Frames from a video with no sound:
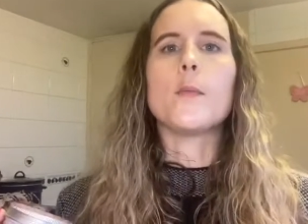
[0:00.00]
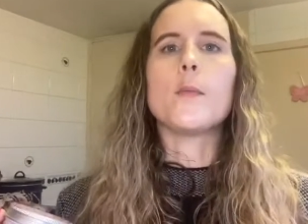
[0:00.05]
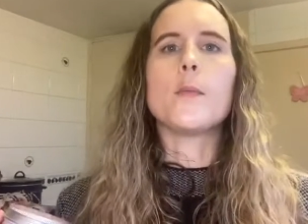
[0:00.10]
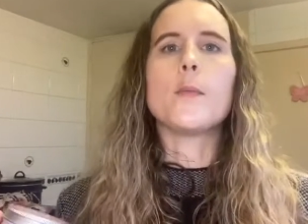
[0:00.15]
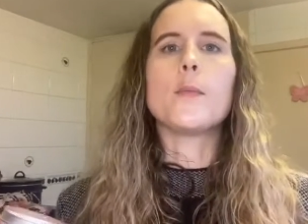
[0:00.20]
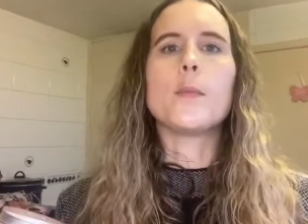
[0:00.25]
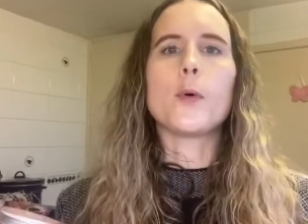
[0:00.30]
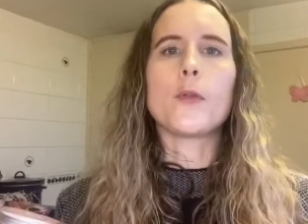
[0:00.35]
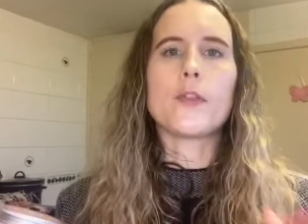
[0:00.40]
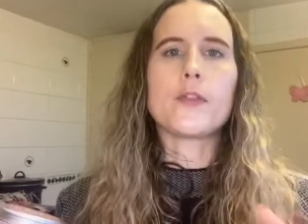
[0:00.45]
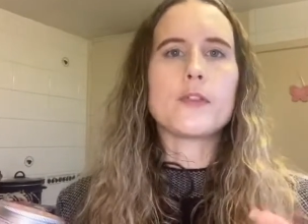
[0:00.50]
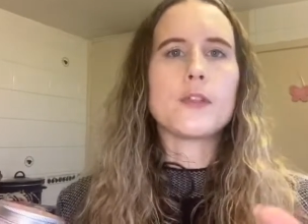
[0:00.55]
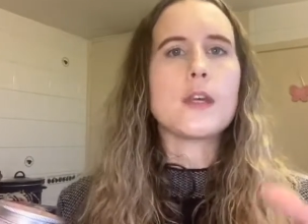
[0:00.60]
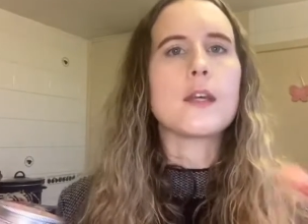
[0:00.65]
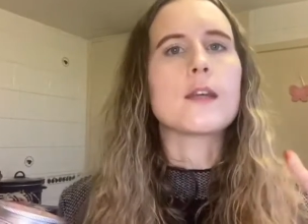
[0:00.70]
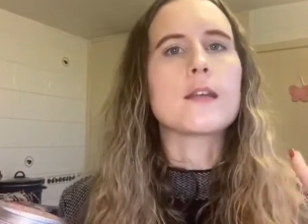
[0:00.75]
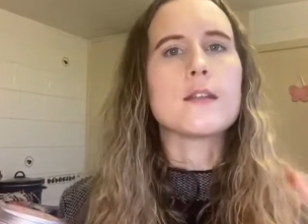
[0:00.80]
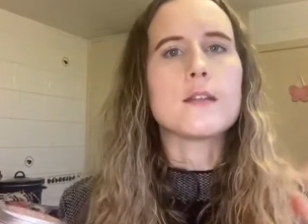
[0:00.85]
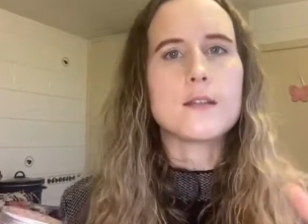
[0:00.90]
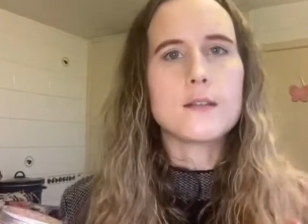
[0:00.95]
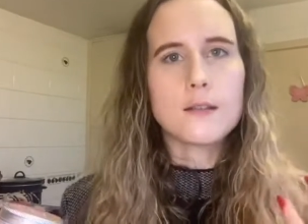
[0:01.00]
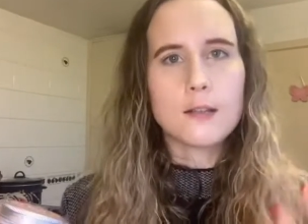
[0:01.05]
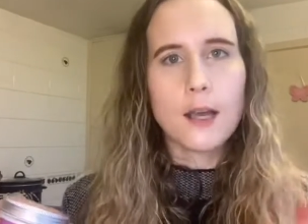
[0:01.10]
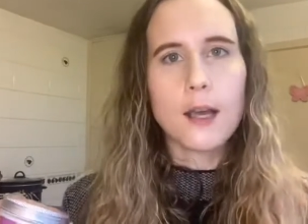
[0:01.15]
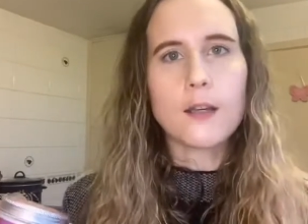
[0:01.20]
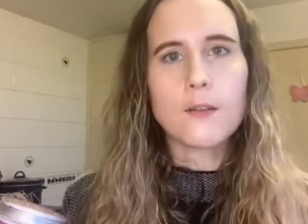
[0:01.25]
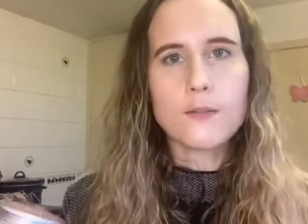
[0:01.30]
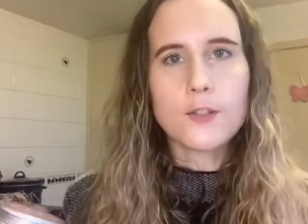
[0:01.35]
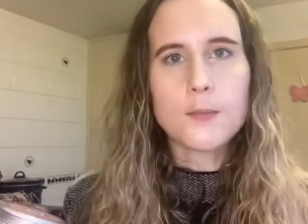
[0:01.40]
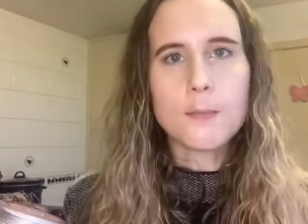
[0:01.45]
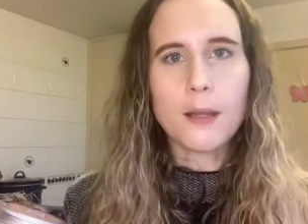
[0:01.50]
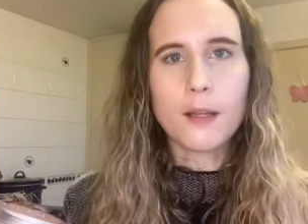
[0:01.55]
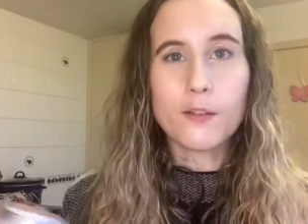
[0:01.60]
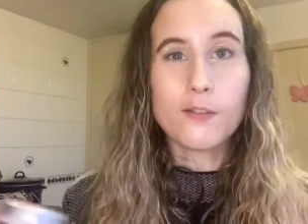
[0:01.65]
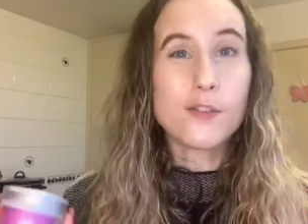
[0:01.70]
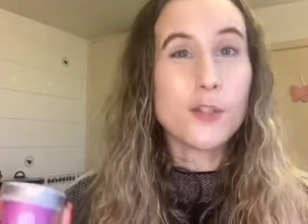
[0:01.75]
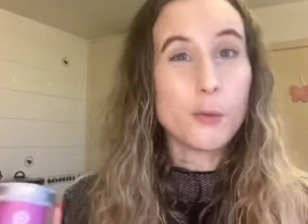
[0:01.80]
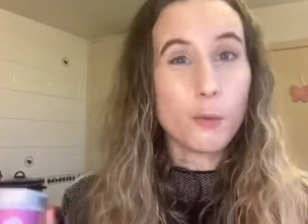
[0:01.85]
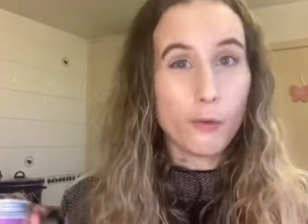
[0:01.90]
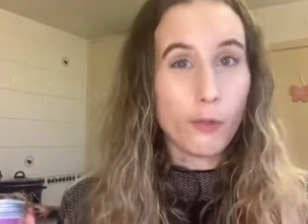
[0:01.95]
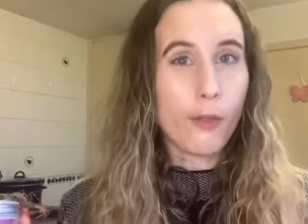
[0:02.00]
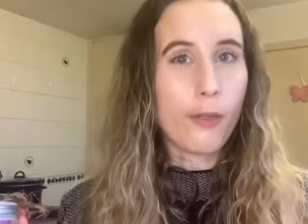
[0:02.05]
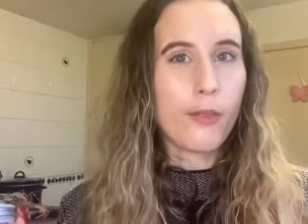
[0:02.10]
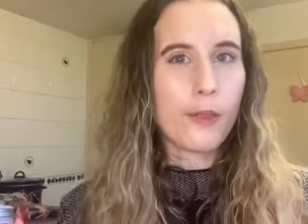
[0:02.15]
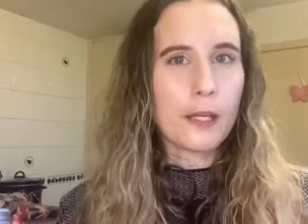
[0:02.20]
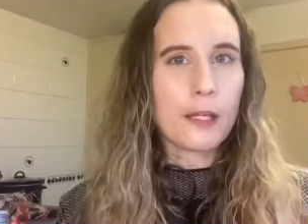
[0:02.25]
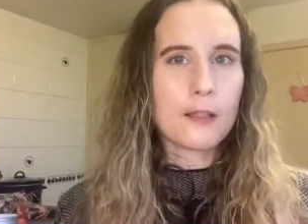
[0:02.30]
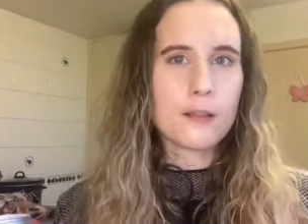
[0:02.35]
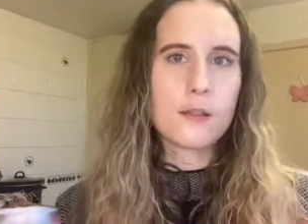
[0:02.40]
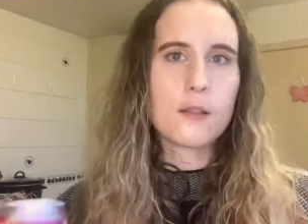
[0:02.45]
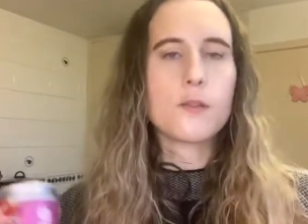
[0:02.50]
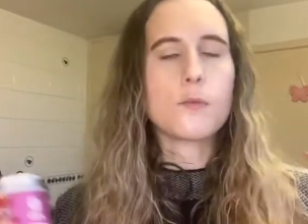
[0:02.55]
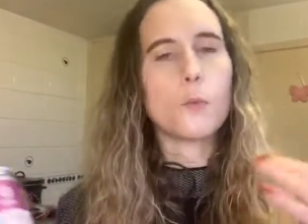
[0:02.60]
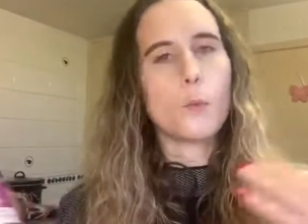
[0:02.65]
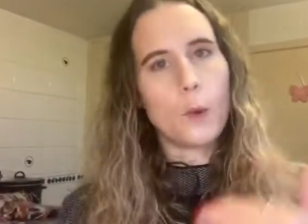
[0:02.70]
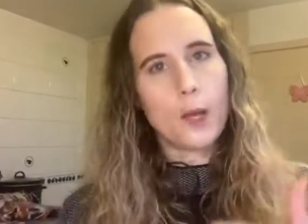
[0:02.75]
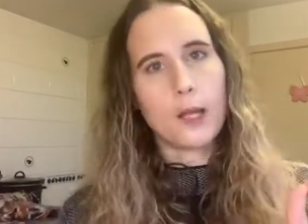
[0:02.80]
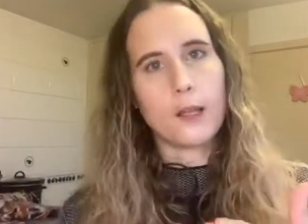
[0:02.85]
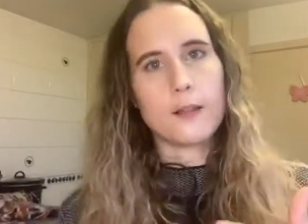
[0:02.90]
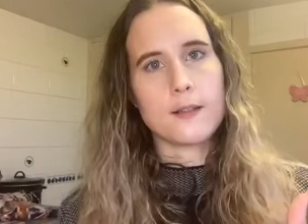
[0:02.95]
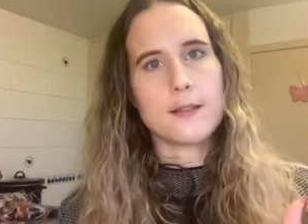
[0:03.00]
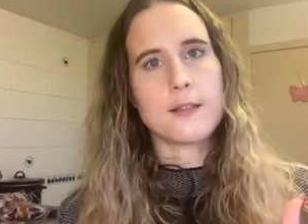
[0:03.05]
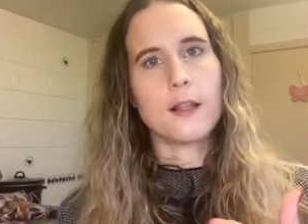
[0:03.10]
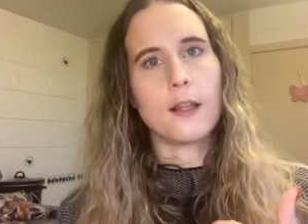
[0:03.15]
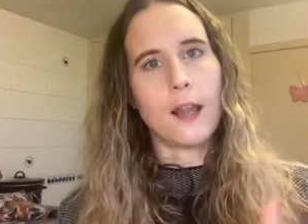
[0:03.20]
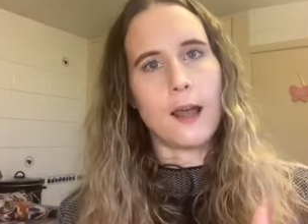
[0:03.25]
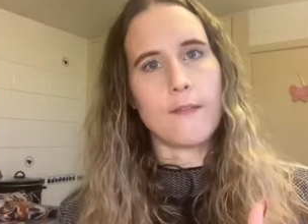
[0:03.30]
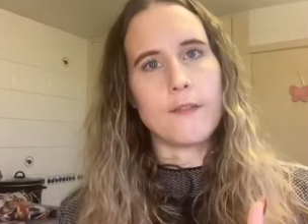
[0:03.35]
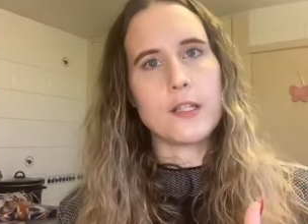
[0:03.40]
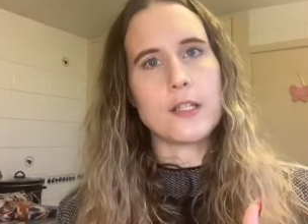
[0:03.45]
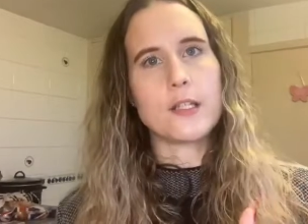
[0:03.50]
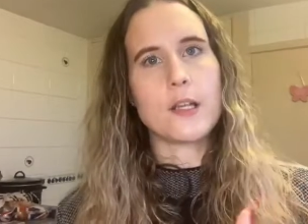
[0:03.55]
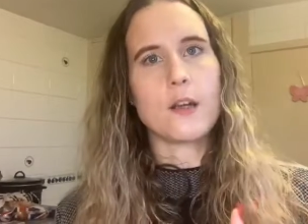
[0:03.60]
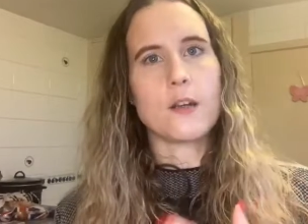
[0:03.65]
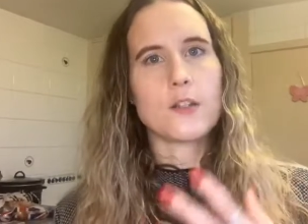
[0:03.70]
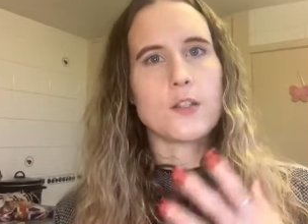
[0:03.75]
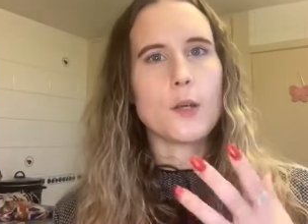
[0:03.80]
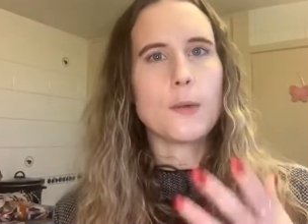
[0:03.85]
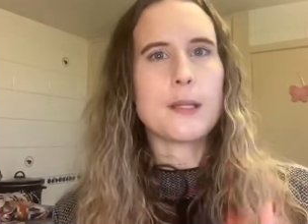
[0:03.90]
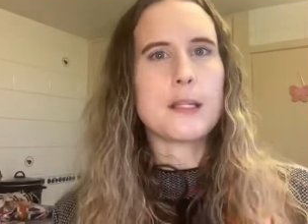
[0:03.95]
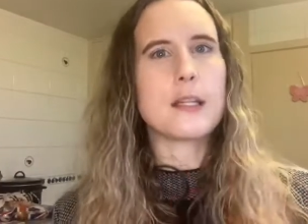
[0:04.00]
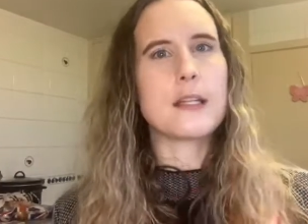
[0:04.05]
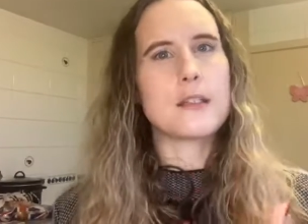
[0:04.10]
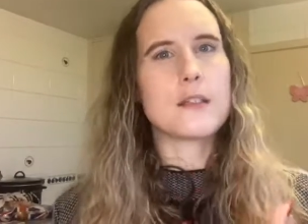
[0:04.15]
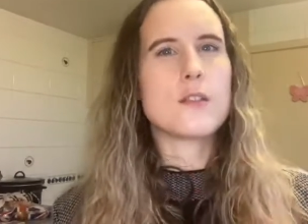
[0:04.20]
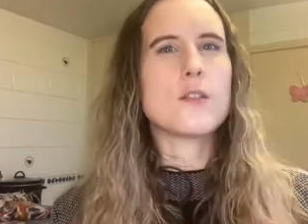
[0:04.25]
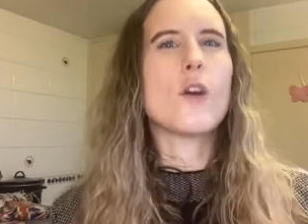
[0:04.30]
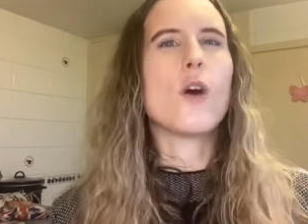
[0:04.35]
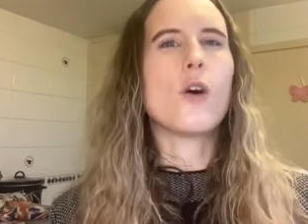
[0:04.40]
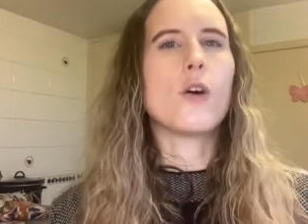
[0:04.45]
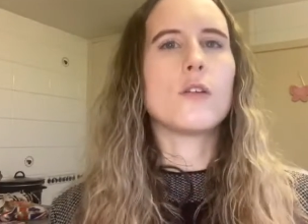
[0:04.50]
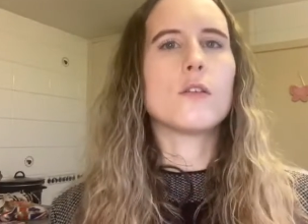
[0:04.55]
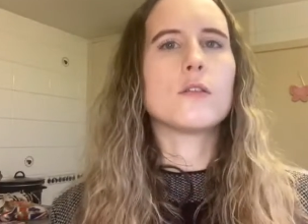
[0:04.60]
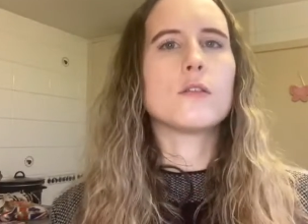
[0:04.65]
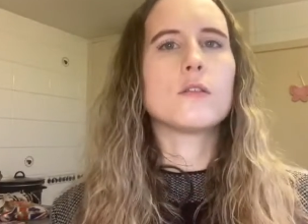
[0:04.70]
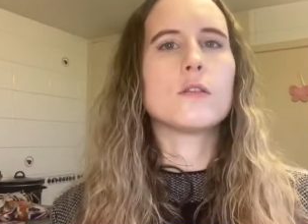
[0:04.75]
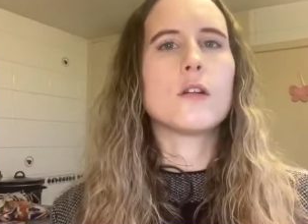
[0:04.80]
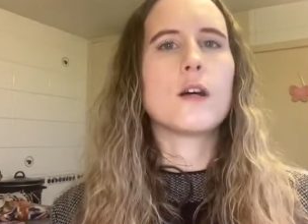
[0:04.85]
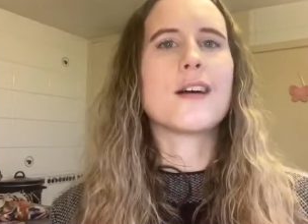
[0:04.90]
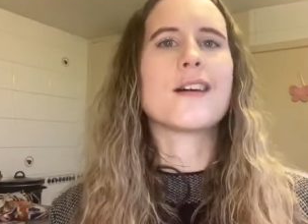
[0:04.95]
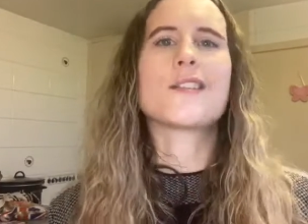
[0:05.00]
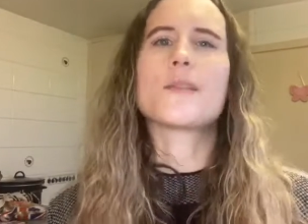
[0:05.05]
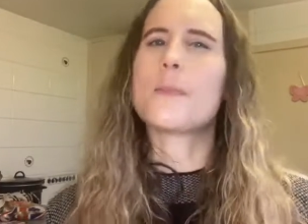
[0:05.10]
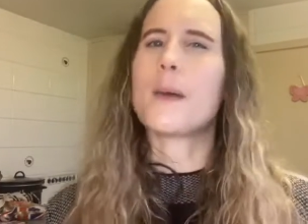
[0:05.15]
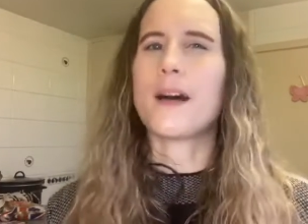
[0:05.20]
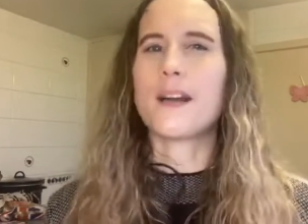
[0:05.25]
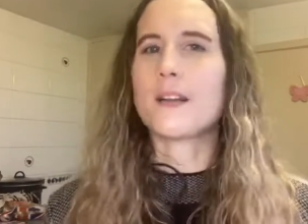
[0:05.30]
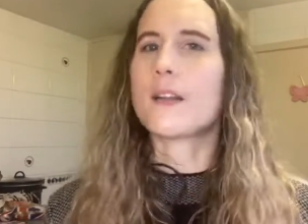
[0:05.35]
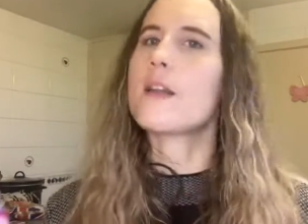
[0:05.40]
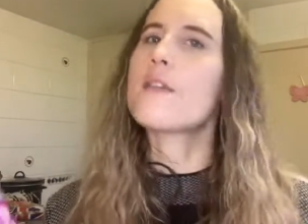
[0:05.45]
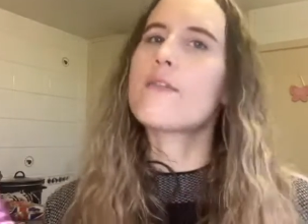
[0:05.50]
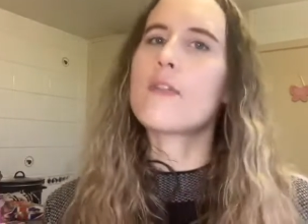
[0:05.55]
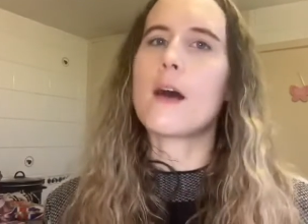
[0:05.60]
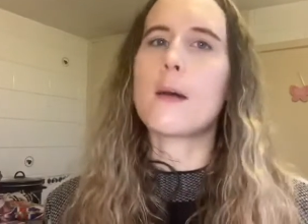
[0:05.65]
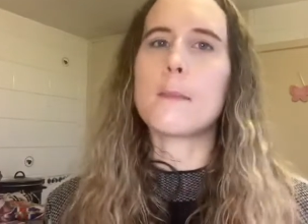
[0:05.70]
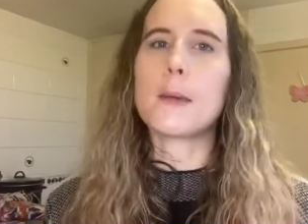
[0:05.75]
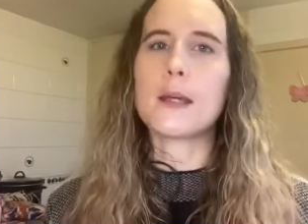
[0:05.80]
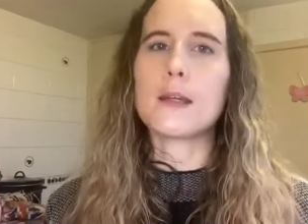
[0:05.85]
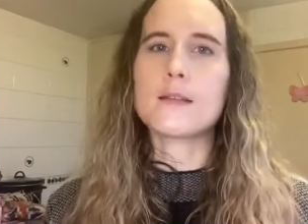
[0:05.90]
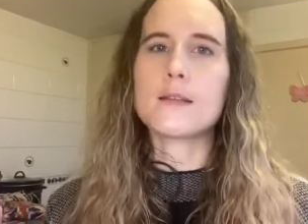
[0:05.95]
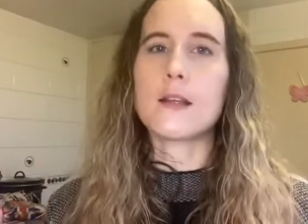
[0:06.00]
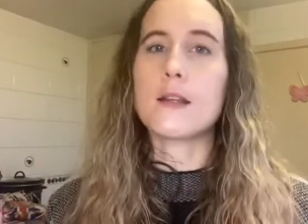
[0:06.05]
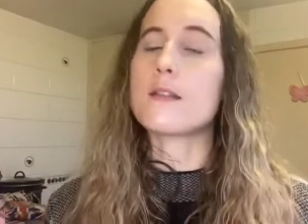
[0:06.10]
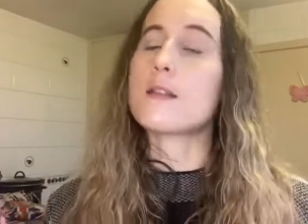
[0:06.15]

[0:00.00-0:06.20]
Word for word: but you can kind of smell a few other things as well as the lavender, so it's not as bad, if that makes sense.